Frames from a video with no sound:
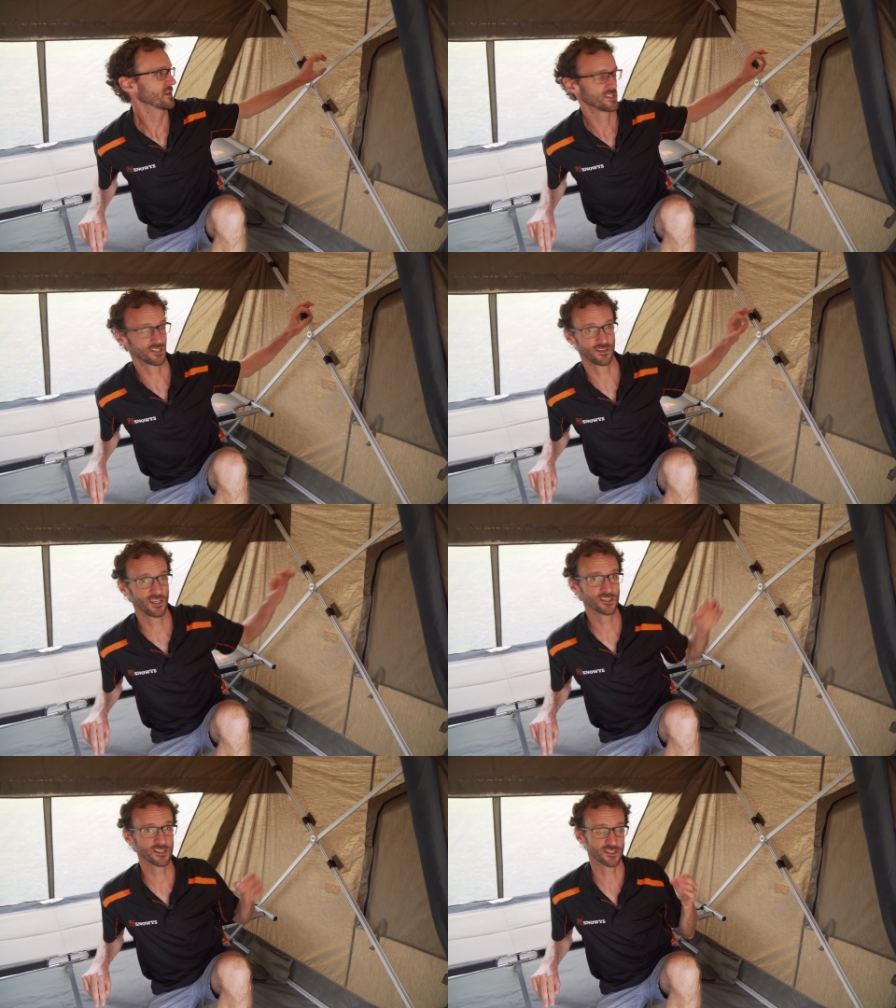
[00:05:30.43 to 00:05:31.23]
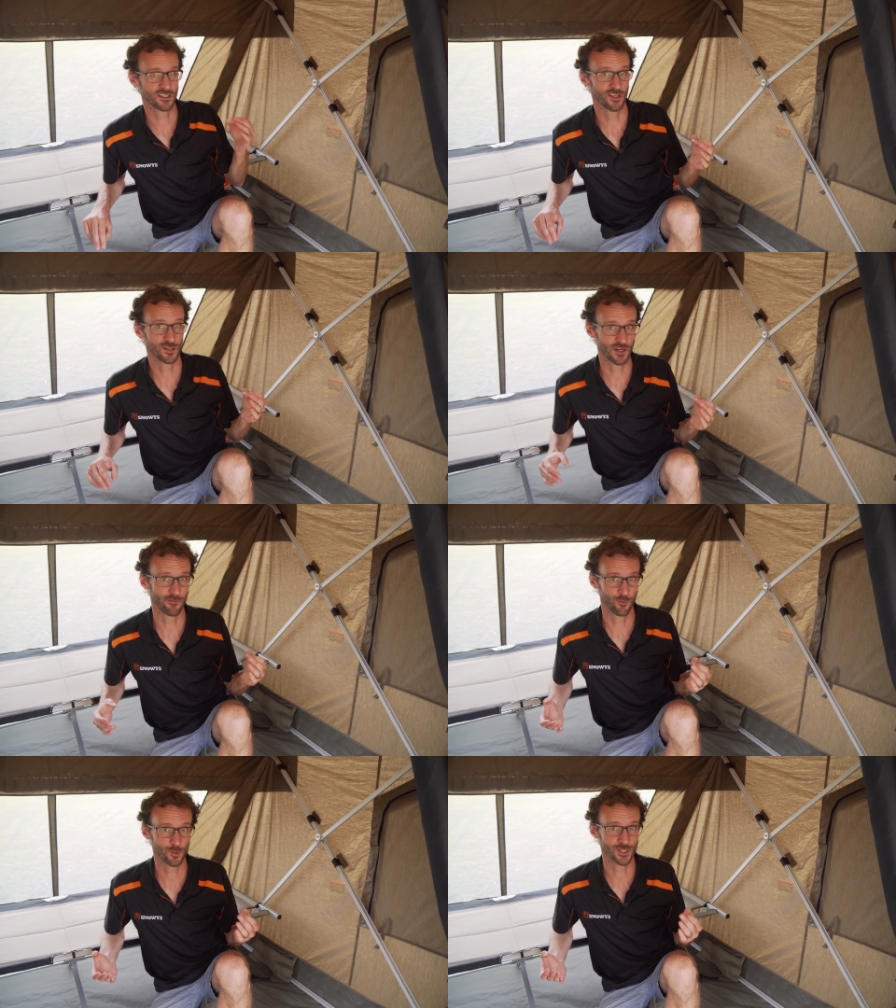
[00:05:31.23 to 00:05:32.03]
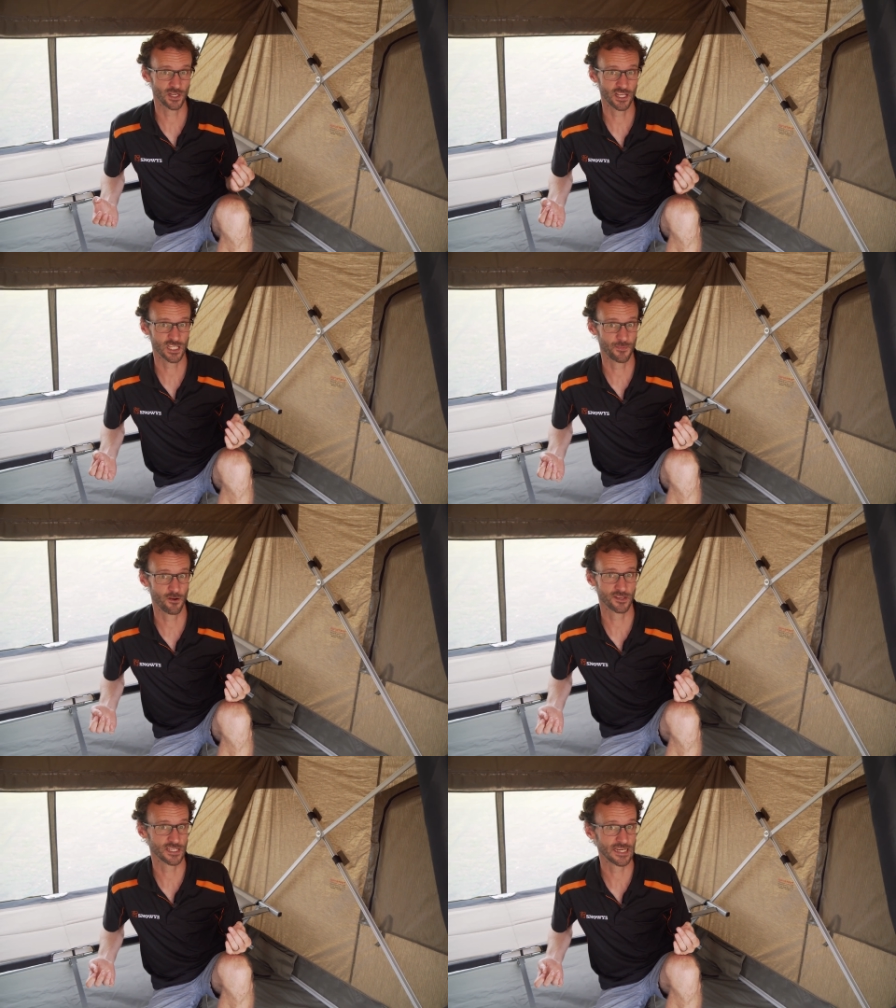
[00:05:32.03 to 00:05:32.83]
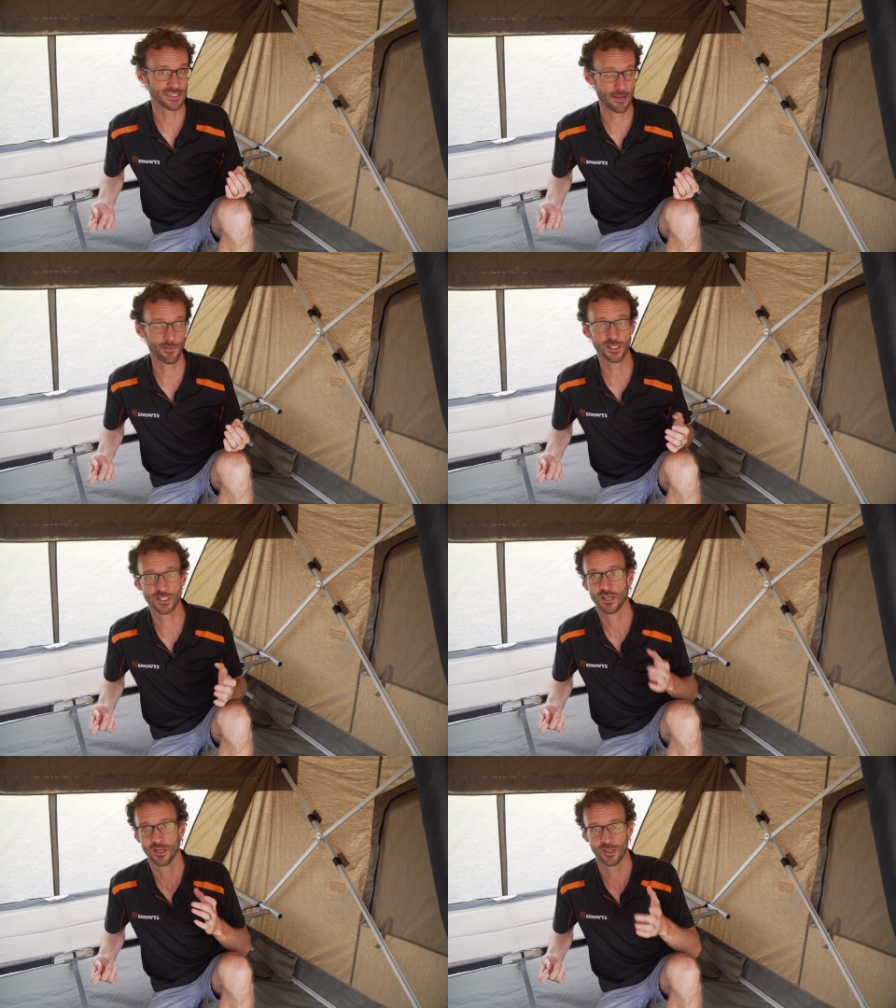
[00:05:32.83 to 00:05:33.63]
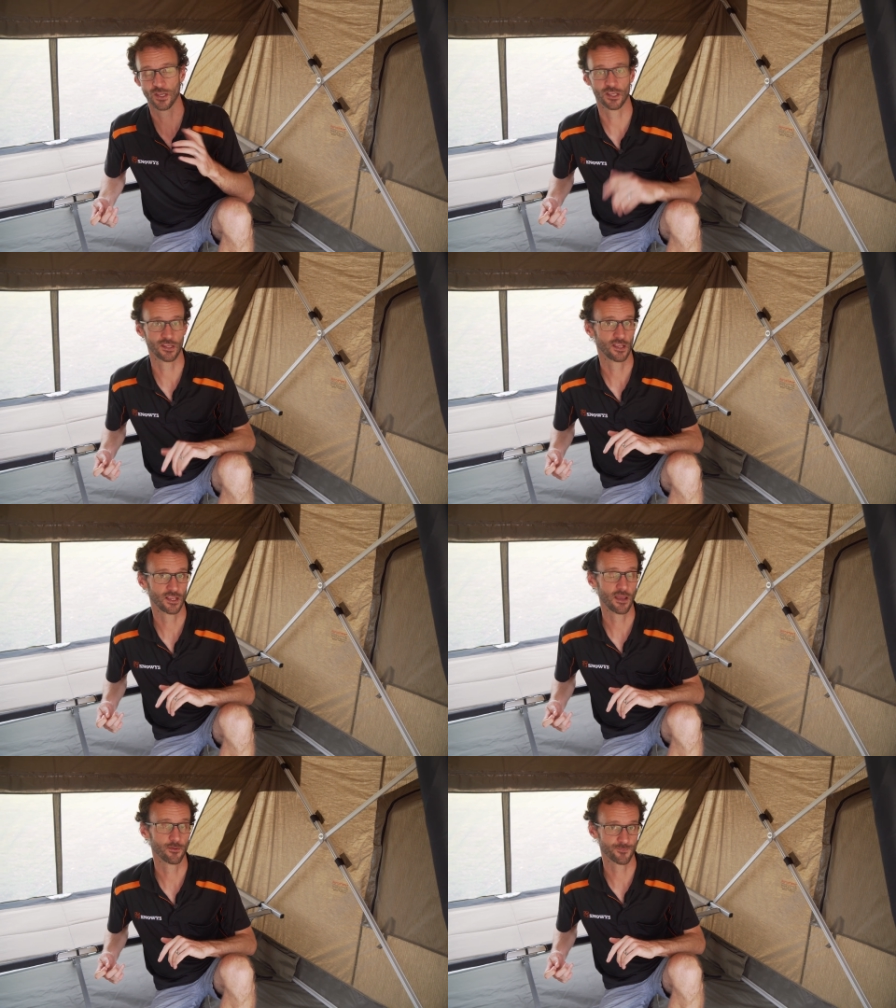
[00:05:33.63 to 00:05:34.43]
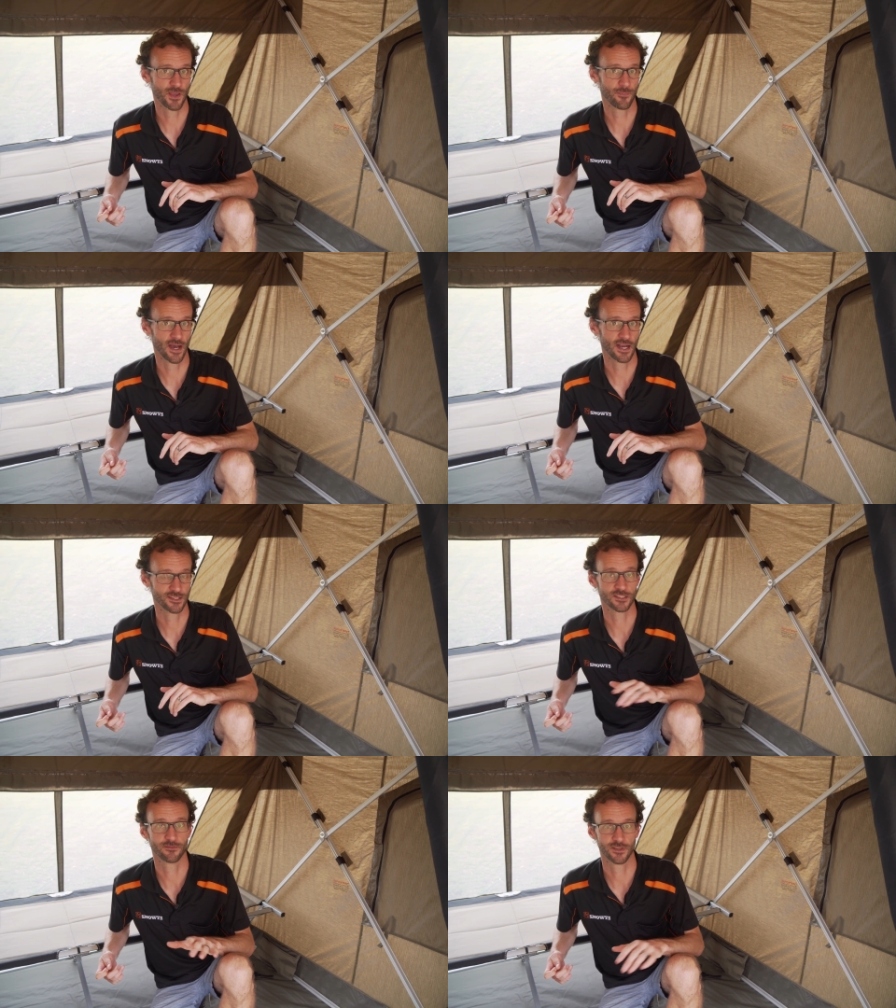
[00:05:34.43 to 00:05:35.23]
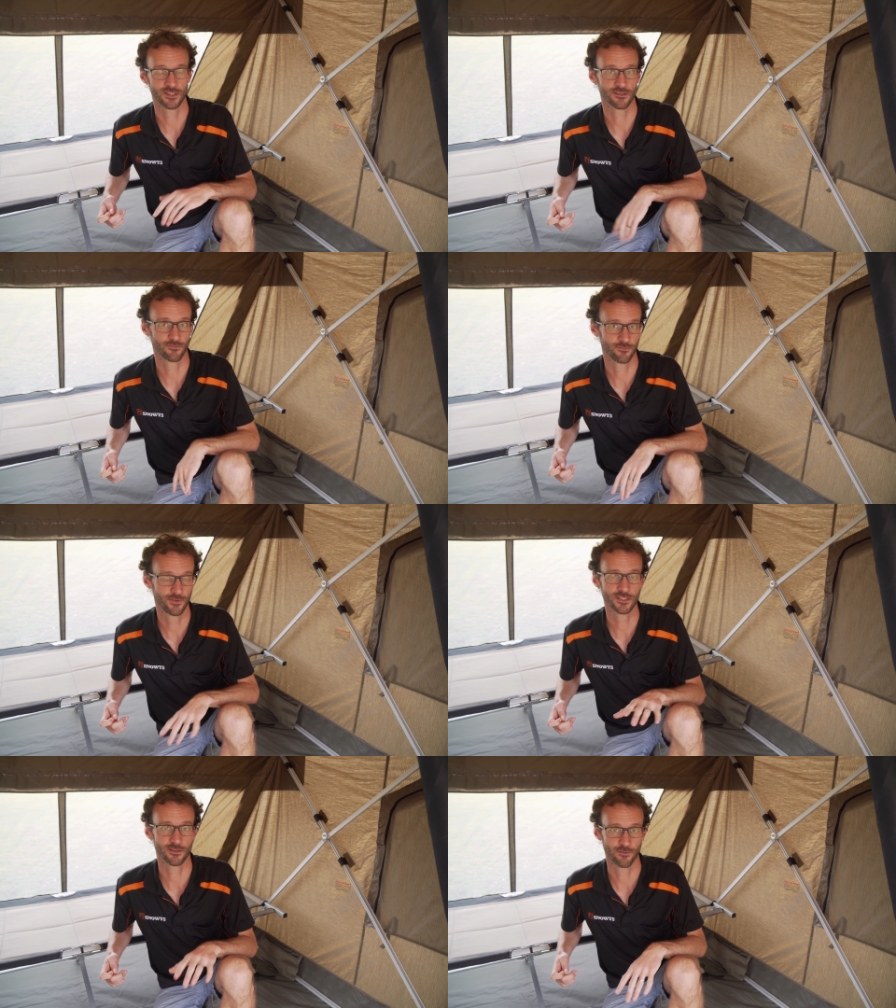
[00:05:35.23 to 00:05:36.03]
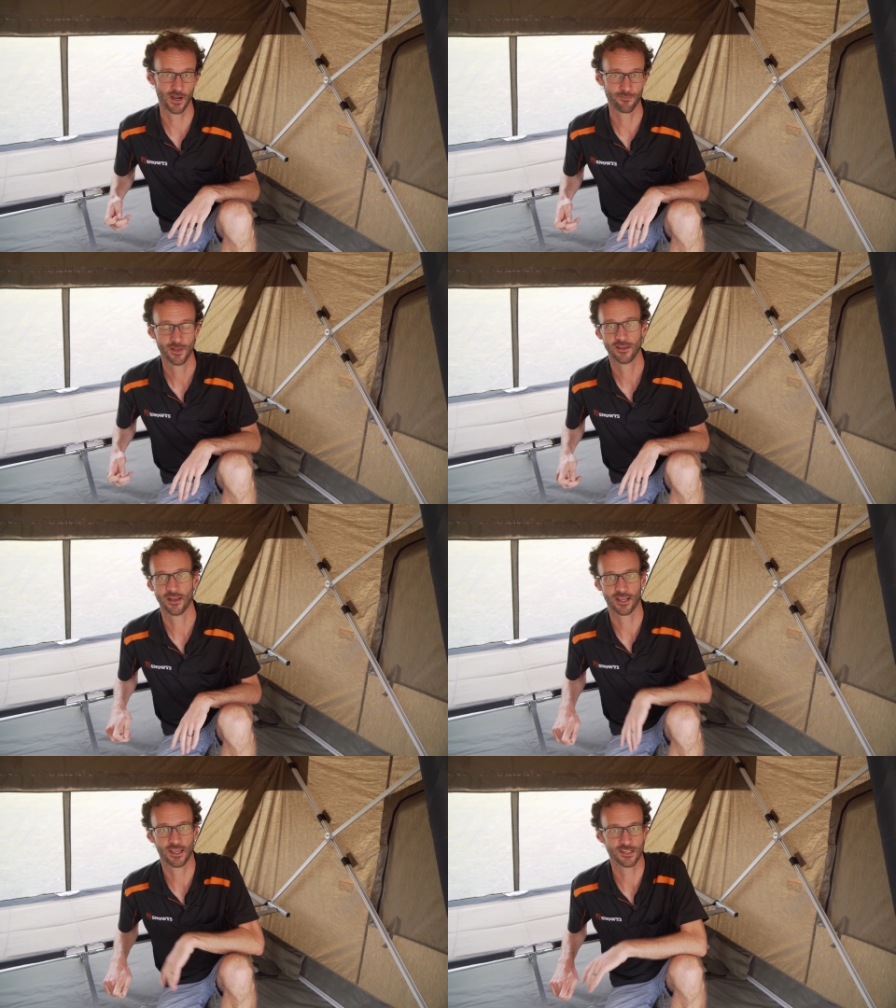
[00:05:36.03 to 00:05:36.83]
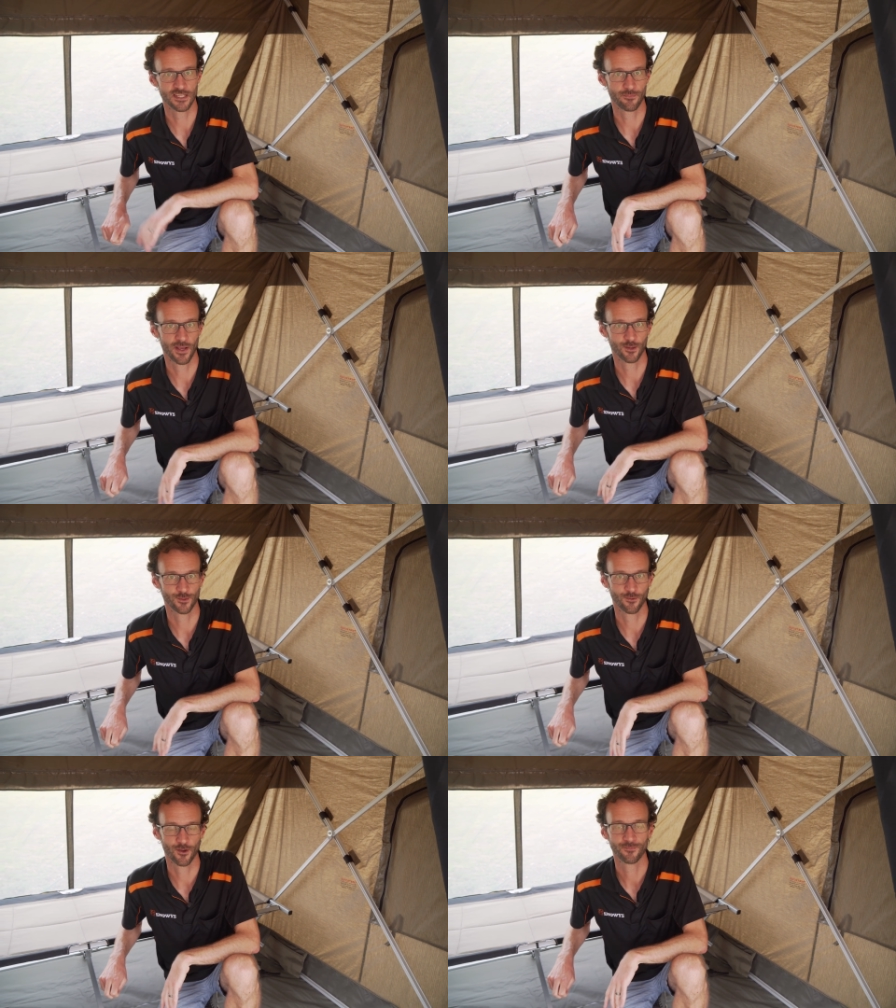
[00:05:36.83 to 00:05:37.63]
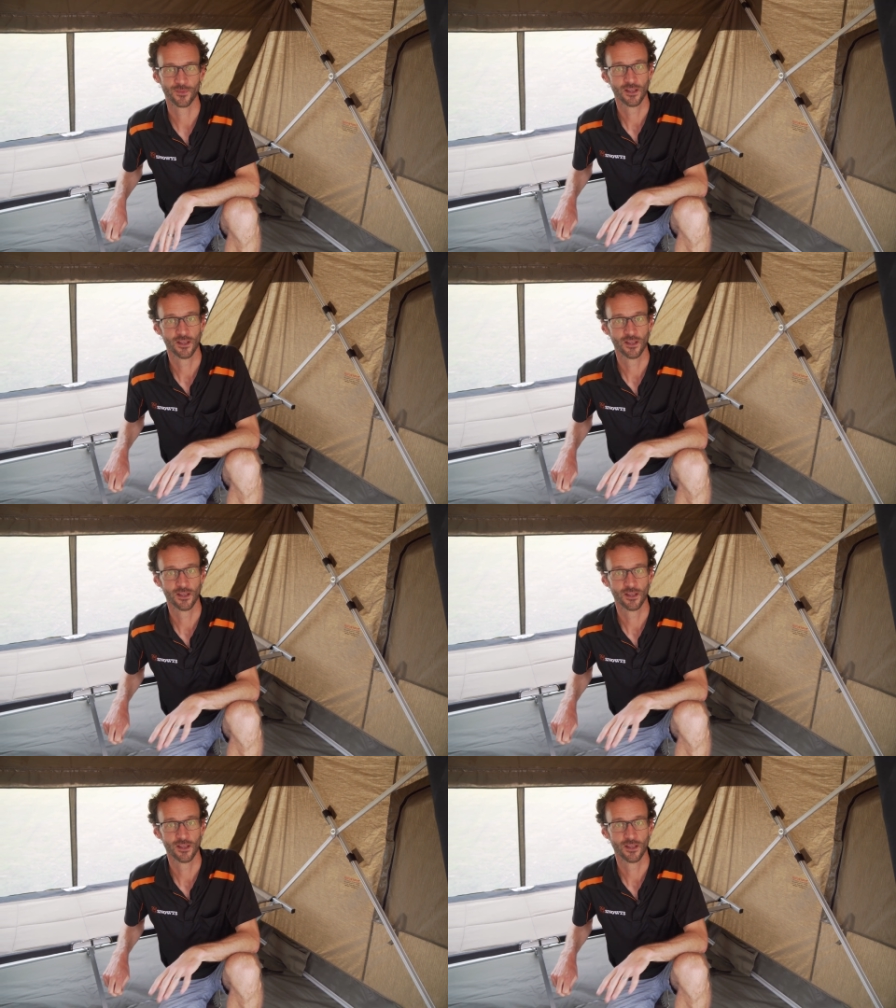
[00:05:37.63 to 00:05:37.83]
So in the instance that you should unfortunately experience any damage, you can get spare parts to fix, fix the frame and get your tent back on the road.